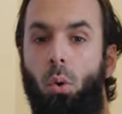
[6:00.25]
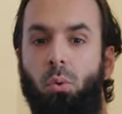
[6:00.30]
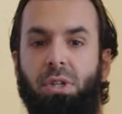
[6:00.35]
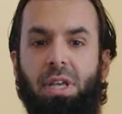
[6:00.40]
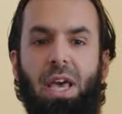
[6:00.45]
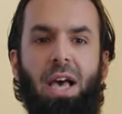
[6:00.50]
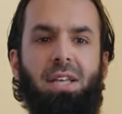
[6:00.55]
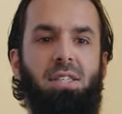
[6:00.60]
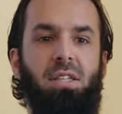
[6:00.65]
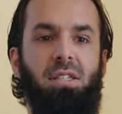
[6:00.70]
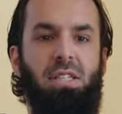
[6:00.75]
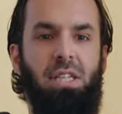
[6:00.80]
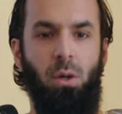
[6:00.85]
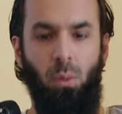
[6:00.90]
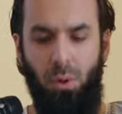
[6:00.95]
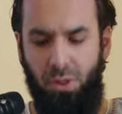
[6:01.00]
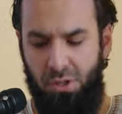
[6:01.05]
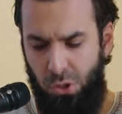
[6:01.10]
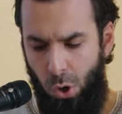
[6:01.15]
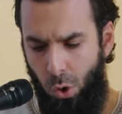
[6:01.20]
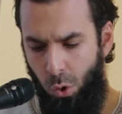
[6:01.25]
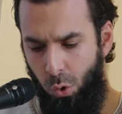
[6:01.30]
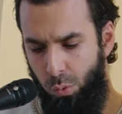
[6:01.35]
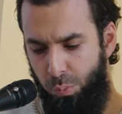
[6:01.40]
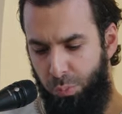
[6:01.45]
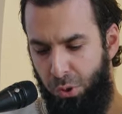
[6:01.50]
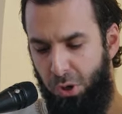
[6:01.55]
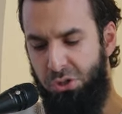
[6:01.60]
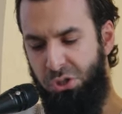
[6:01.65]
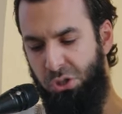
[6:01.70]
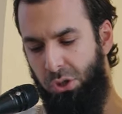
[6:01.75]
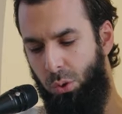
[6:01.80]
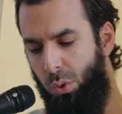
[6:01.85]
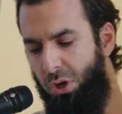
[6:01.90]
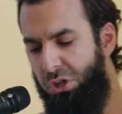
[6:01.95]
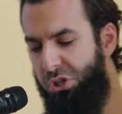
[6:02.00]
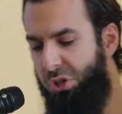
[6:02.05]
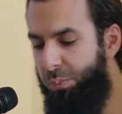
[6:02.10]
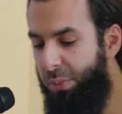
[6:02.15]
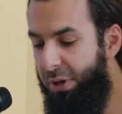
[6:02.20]
only has to deal with his own personal
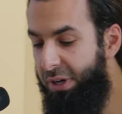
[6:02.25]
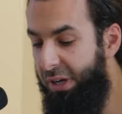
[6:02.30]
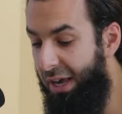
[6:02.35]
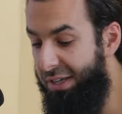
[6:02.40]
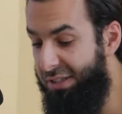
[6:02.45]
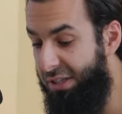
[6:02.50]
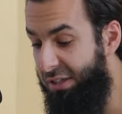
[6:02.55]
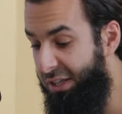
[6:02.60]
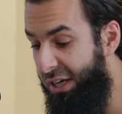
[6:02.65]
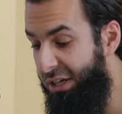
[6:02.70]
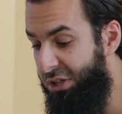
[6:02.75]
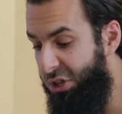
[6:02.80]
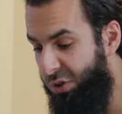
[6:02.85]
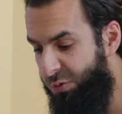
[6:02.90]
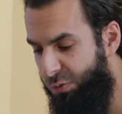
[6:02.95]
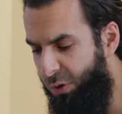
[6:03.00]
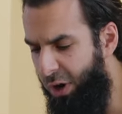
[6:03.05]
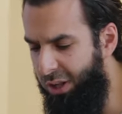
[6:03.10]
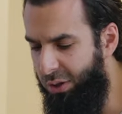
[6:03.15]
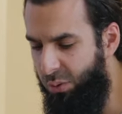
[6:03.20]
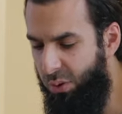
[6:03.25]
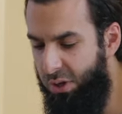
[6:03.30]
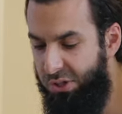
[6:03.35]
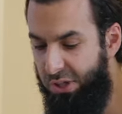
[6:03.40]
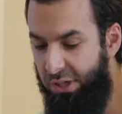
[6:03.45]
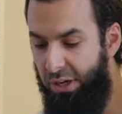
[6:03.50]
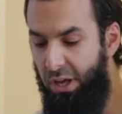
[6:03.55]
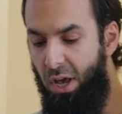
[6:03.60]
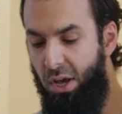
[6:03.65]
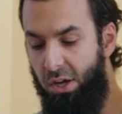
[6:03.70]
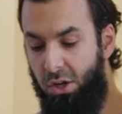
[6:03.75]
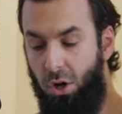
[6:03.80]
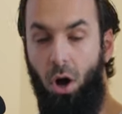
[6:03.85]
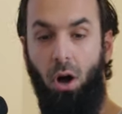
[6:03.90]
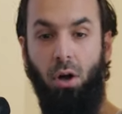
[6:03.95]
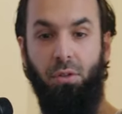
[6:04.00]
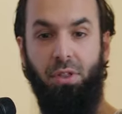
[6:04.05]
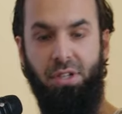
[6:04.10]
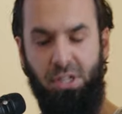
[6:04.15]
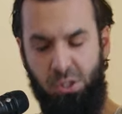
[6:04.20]
worship, but he has to teach his followers and
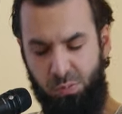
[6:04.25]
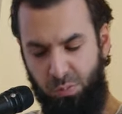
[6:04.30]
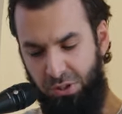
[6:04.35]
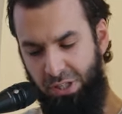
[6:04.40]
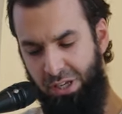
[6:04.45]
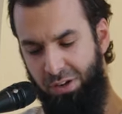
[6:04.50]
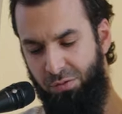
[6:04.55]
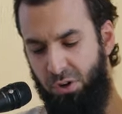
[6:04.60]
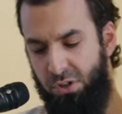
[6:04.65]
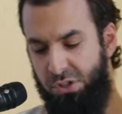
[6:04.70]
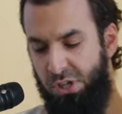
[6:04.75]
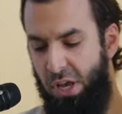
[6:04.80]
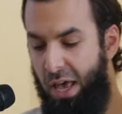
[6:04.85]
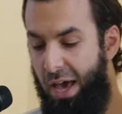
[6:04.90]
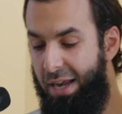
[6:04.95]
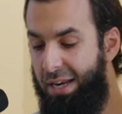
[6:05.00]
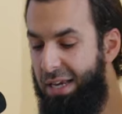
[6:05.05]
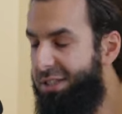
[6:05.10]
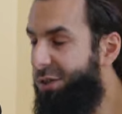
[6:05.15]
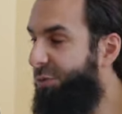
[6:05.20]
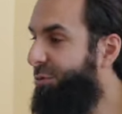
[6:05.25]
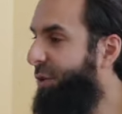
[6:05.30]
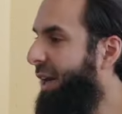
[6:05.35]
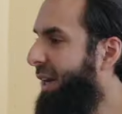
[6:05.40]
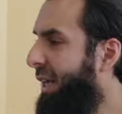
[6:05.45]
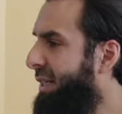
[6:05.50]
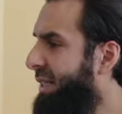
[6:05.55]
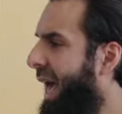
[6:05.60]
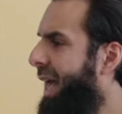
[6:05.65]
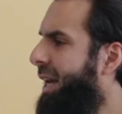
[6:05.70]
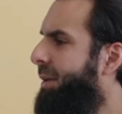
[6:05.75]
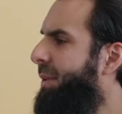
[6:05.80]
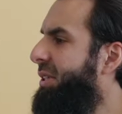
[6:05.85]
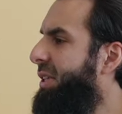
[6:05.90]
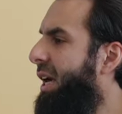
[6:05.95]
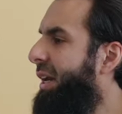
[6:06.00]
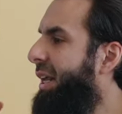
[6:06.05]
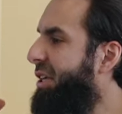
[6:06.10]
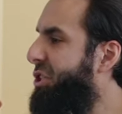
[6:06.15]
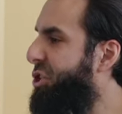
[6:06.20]
call the disbelievers, and he has to fight his
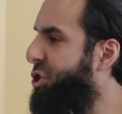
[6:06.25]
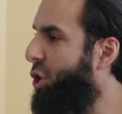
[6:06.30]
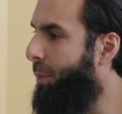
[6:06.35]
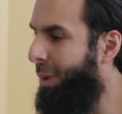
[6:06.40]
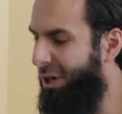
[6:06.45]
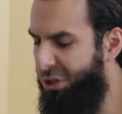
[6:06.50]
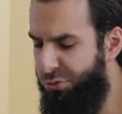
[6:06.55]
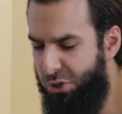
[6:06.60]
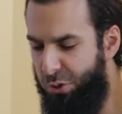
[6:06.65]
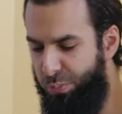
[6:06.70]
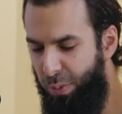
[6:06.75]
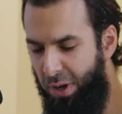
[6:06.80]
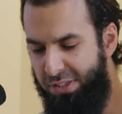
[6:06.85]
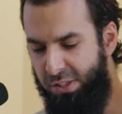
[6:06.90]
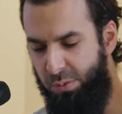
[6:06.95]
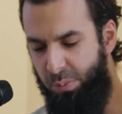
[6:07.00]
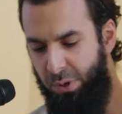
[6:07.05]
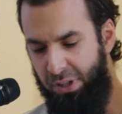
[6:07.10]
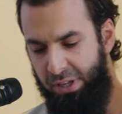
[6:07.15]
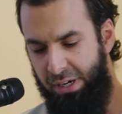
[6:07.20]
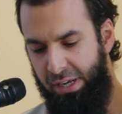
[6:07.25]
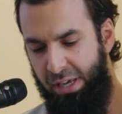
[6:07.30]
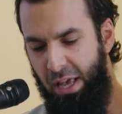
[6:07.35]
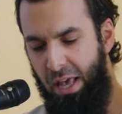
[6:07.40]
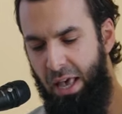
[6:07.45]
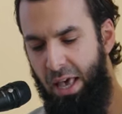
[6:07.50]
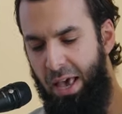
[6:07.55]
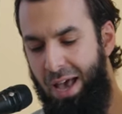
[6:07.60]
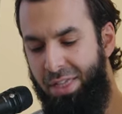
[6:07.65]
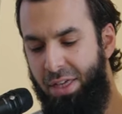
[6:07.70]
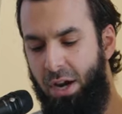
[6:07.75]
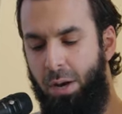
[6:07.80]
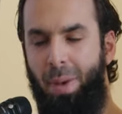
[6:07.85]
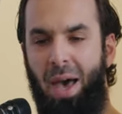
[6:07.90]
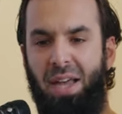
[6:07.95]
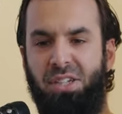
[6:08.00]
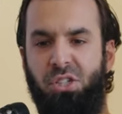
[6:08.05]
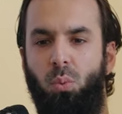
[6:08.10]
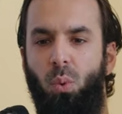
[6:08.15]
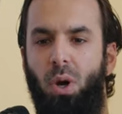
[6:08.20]
enemies, and he has so much responsibility. And then
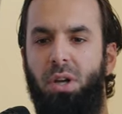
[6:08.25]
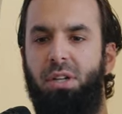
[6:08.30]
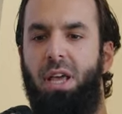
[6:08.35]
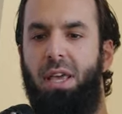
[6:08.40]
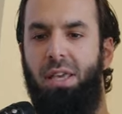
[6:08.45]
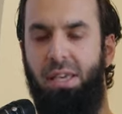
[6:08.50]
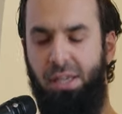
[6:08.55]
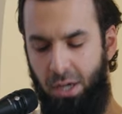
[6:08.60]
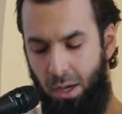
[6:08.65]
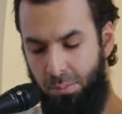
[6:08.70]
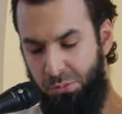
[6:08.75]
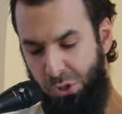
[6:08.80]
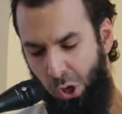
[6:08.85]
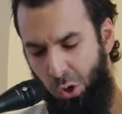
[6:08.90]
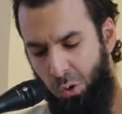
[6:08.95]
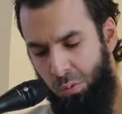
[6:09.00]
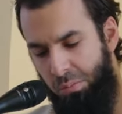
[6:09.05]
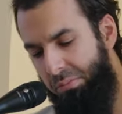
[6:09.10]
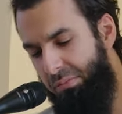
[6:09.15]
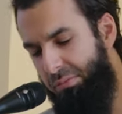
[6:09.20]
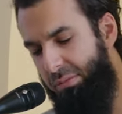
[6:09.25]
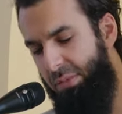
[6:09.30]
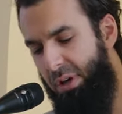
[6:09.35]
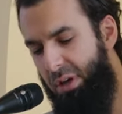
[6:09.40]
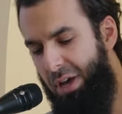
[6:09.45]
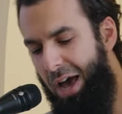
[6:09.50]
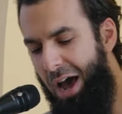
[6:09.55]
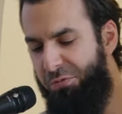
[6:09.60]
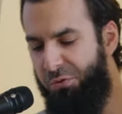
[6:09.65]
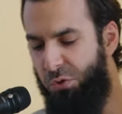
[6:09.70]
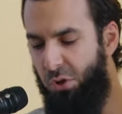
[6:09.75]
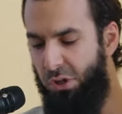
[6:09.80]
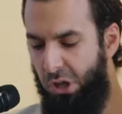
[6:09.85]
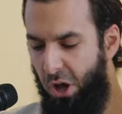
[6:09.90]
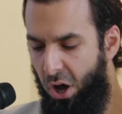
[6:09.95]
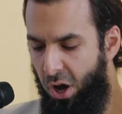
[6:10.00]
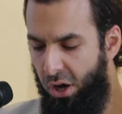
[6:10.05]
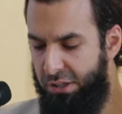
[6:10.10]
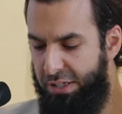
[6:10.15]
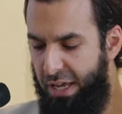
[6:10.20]
imagine one day he comes home after a
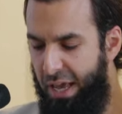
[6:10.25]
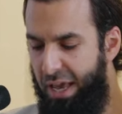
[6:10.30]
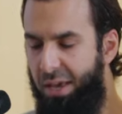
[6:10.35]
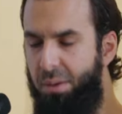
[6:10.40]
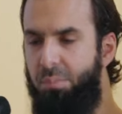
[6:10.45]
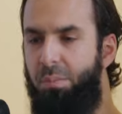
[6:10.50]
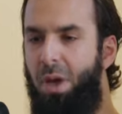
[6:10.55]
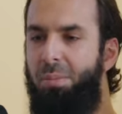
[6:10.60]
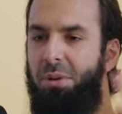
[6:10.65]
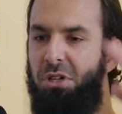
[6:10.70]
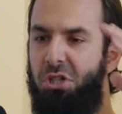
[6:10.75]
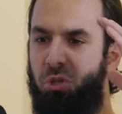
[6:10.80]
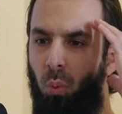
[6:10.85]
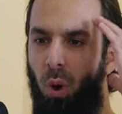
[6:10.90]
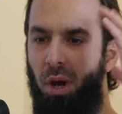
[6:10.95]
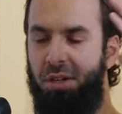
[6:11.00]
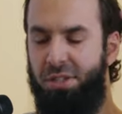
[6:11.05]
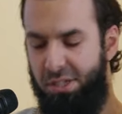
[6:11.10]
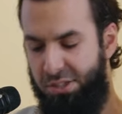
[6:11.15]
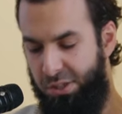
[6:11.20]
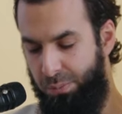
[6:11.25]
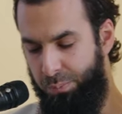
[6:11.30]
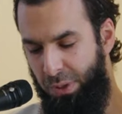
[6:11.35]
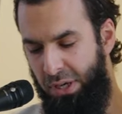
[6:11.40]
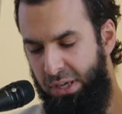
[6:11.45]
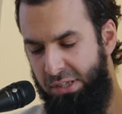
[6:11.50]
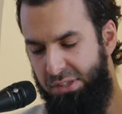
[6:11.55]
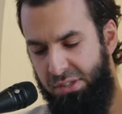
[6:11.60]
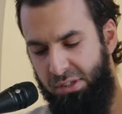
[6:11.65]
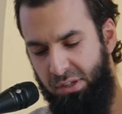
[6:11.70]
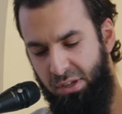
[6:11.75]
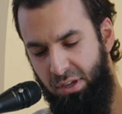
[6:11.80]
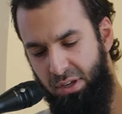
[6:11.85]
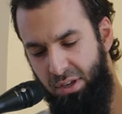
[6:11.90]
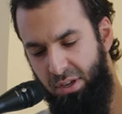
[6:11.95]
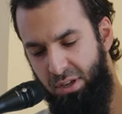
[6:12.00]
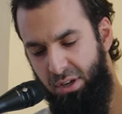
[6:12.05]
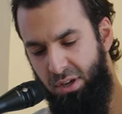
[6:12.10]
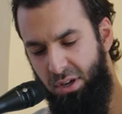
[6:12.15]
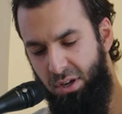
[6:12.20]
long day, maybe just wanting some peace,
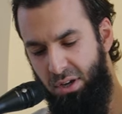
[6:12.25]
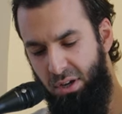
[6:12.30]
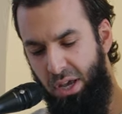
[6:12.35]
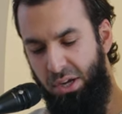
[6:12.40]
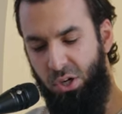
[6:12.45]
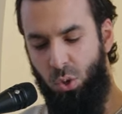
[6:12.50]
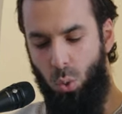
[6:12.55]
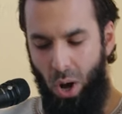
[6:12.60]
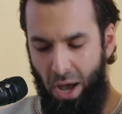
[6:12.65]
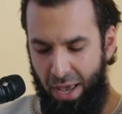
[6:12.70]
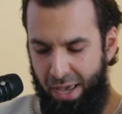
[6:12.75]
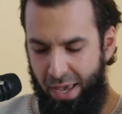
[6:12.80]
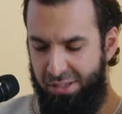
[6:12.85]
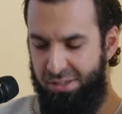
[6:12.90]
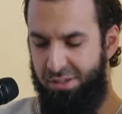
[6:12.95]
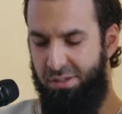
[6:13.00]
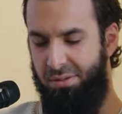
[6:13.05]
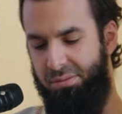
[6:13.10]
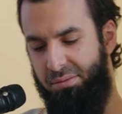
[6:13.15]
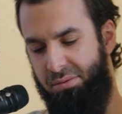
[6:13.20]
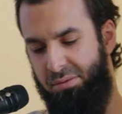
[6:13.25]
and quiet,